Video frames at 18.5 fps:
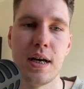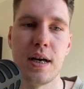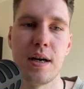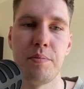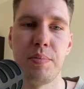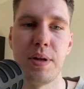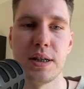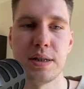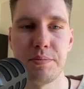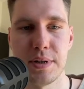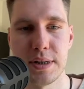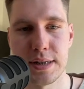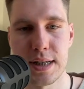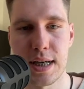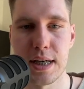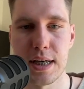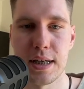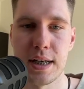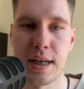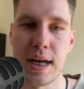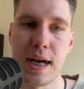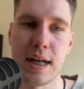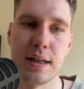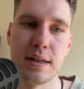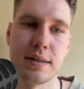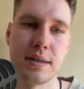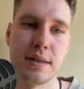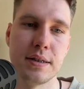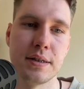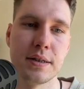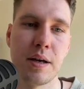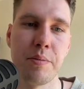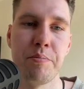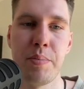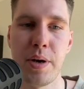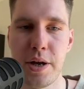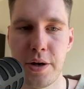placement site analysis,
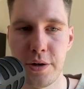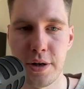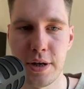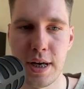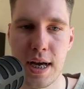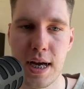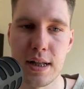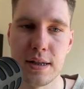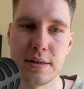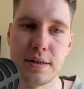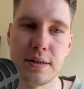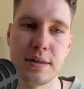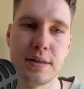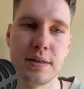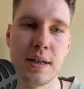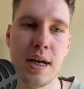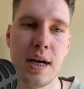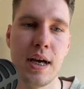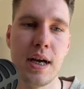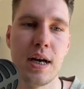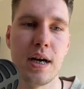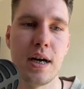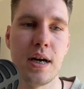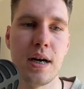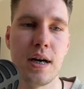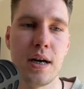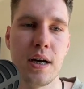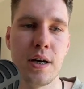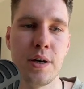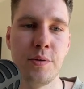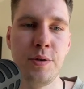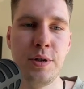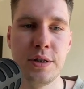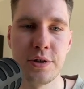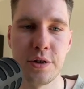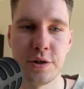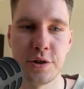competitor analysis,
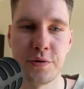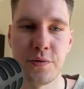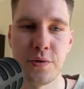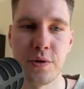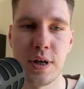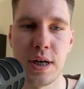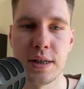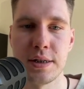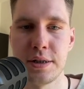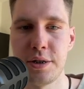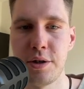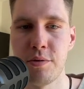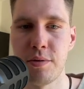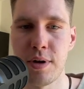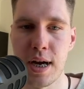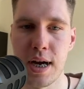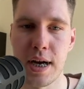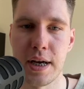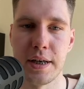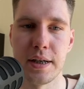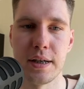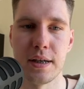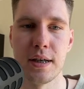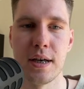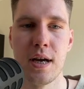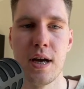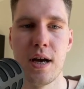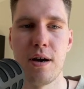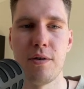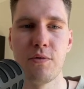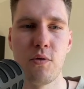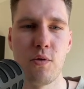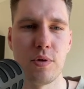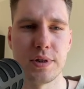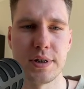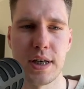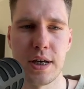research for SEO writing. Of
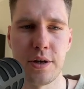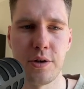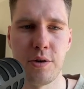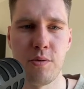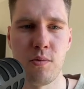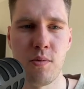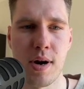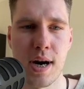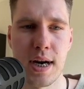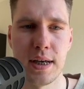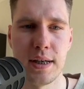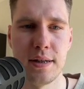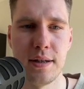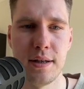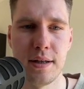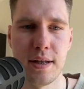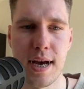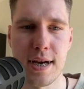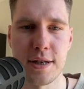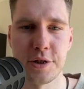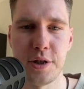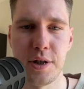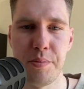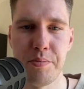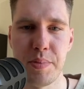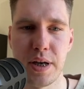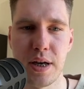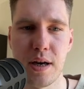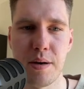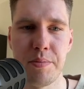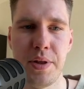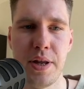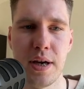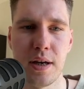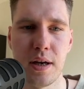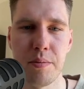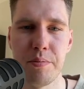course, I don't know why it didn't actually pick up
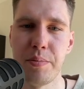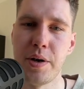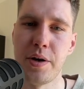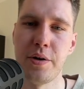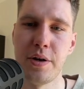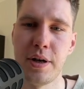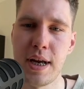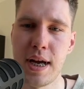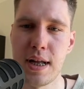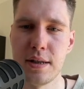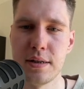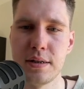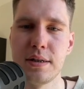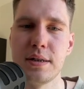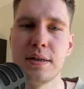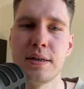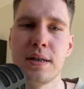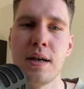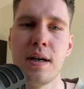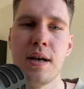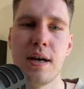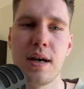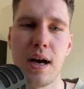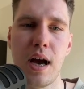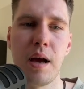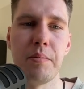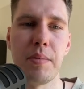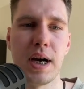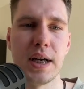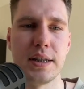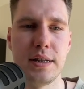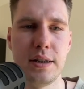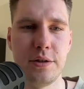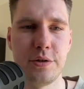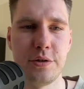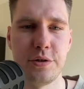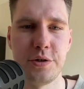the competitor analysis. I might
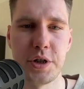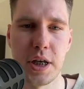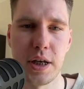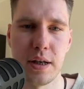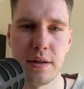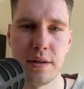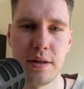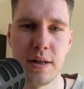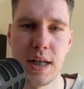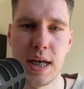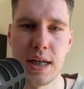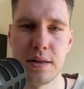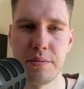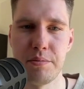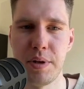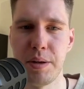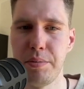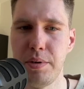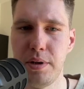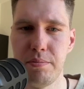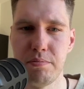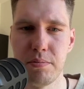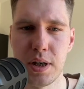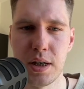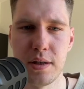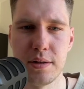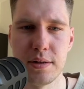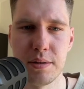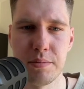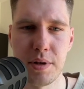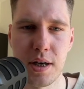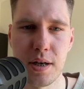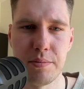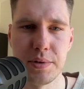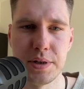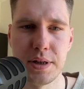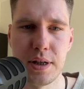need to check into that. Maybe I did some kind
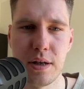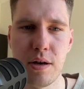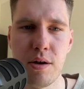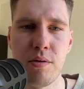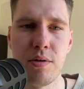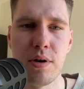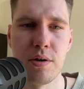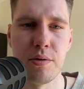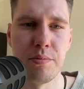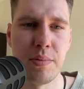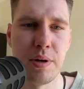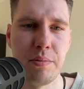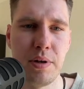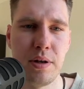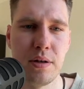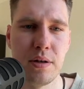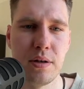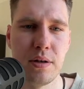of mistake. Oh, or maybe,